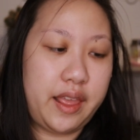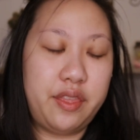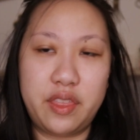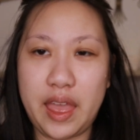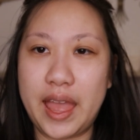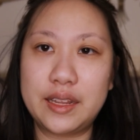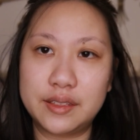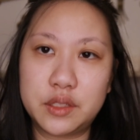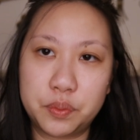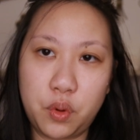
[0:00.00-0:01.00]
and that
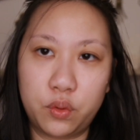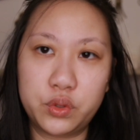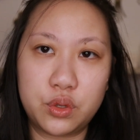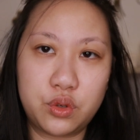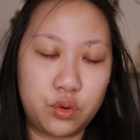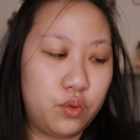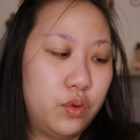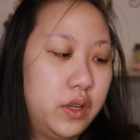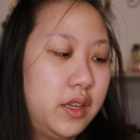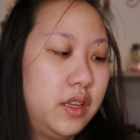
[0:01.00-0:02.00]
is supposed to